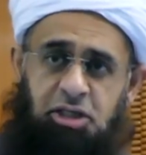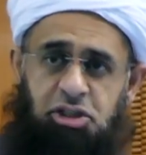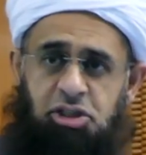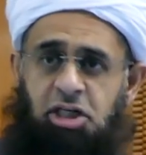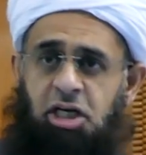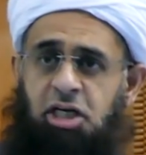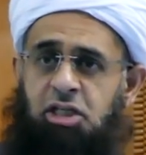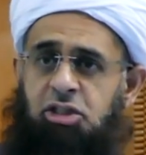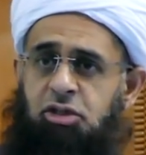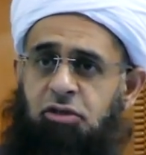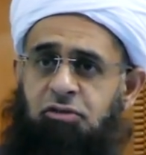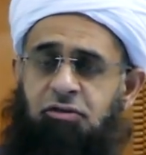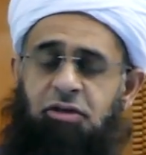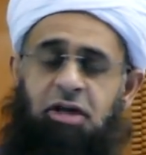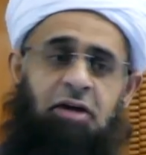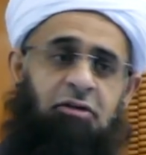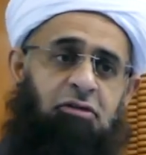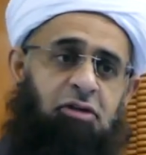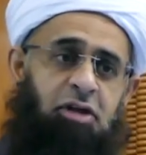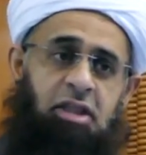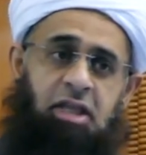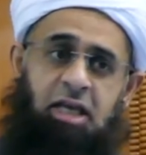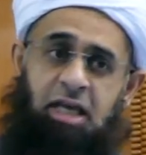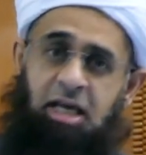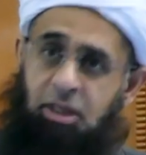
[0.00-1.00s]
in charge of
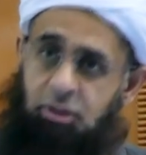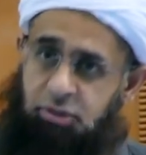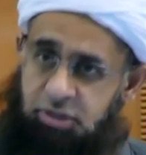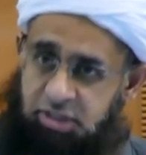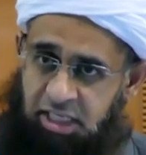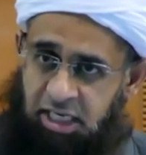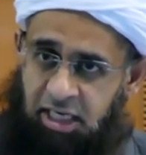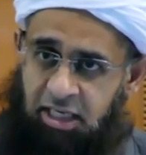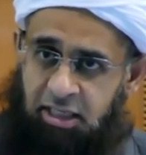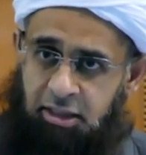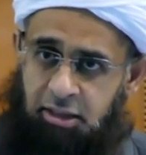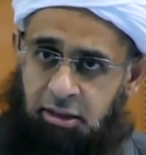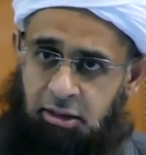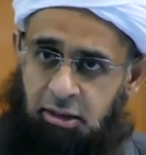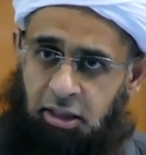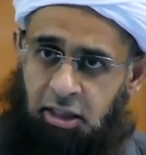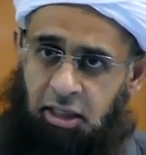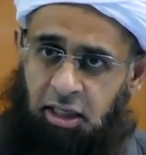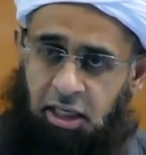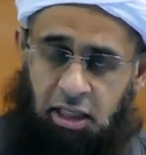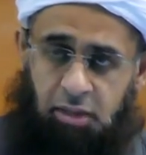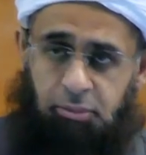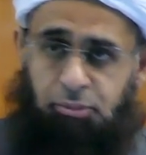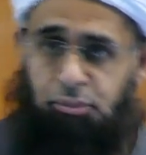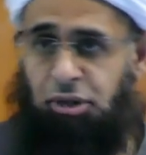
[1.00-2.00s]
everything outside
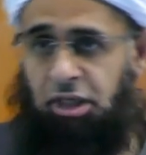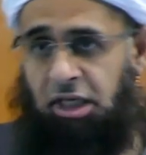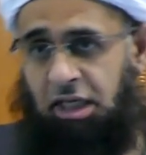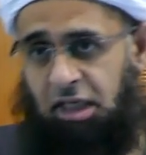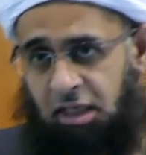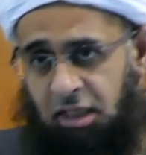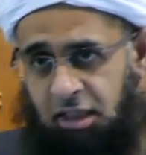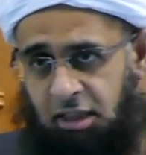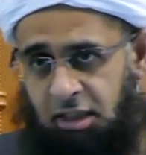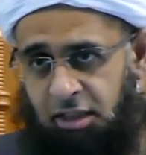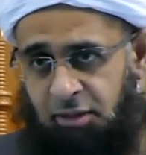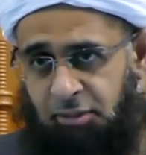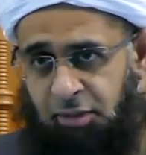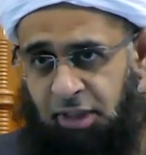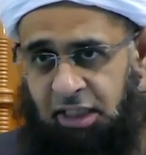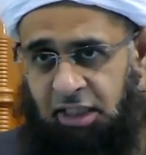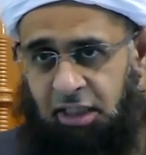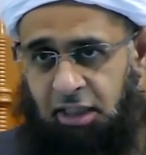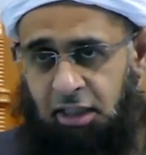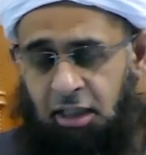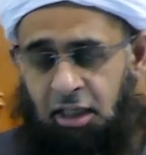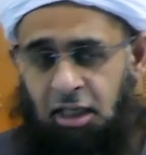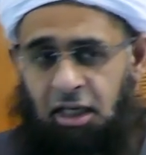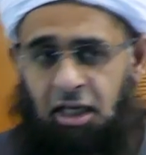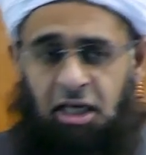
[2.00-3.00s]
and bringing in the
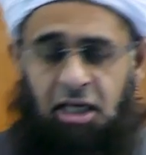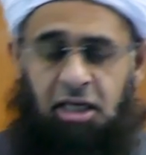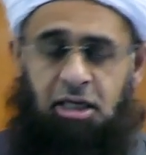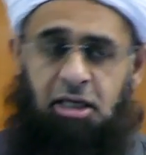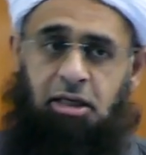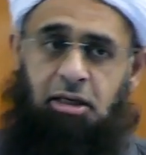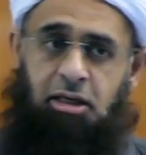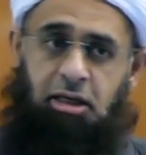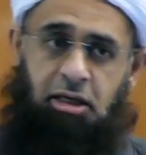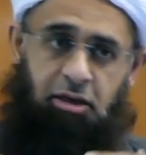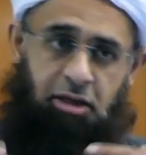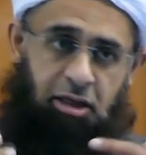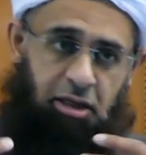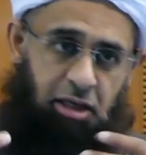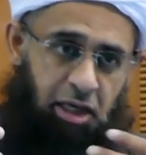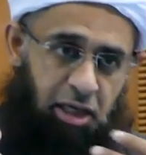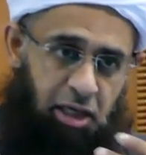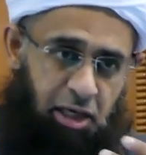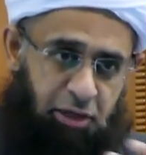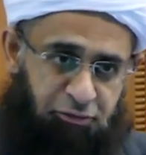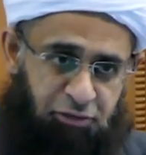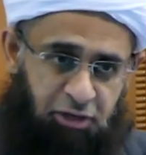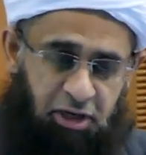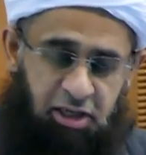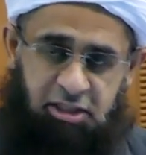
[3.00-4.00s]
money, and
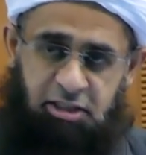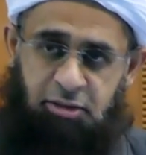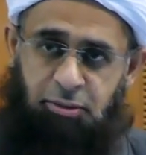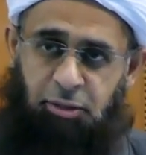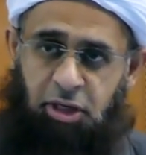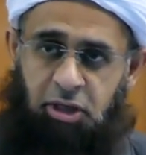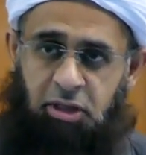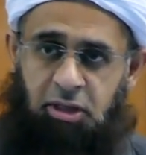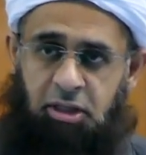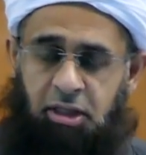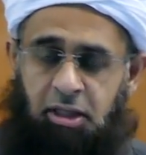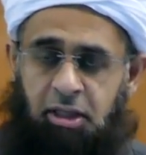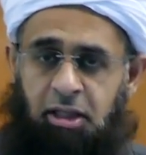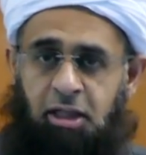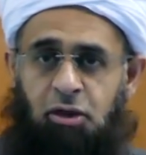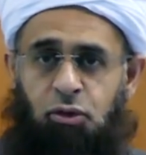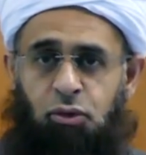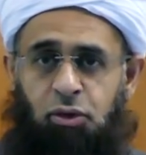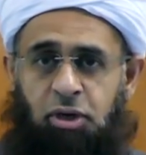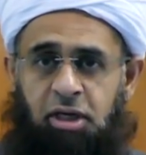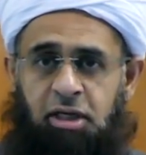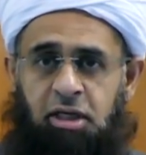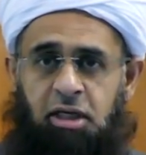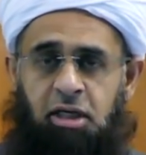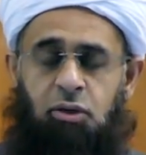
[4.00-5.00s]
Fatima radiallahu
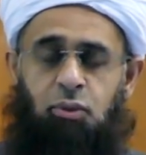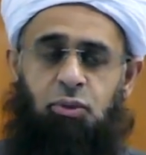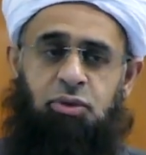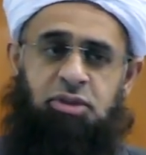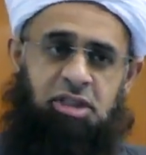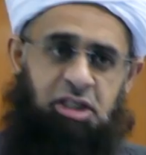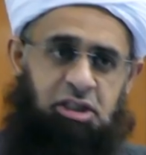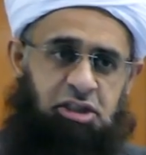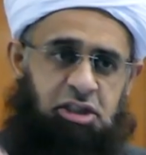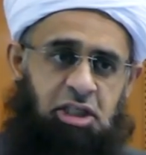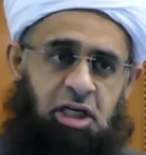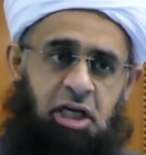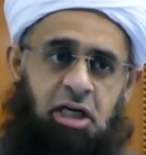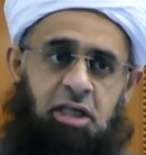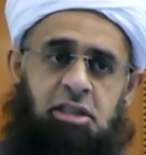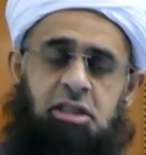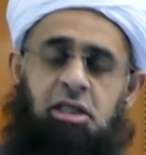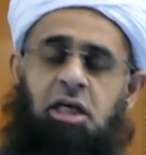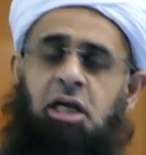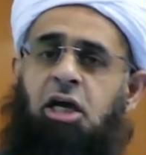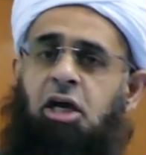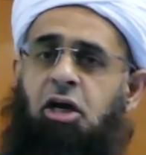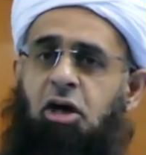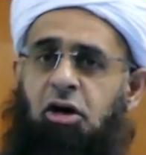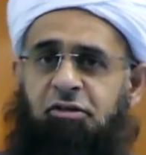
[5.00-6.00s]
anha was in charge
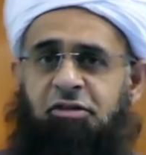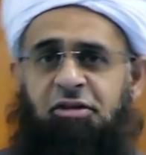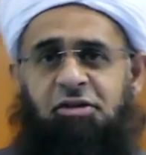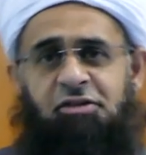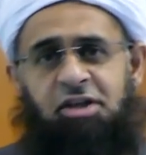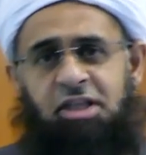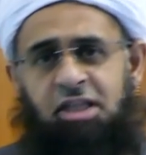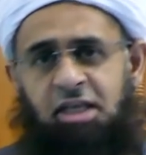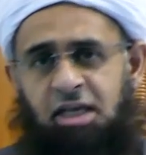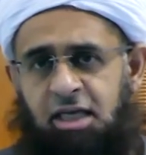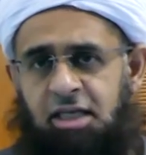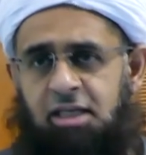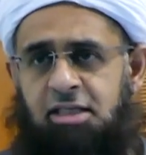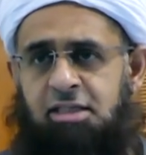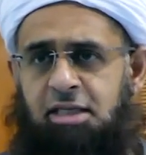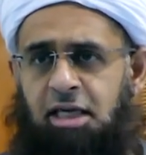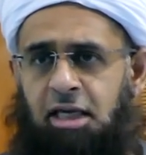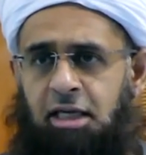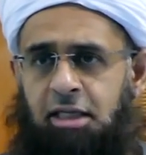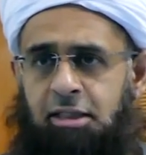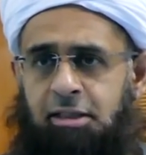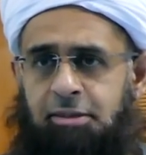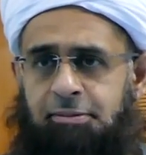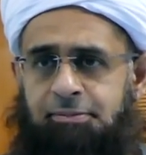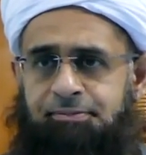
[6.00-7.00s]
of everything
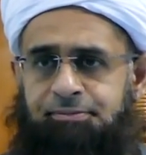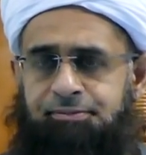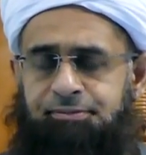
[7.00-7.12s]
inside.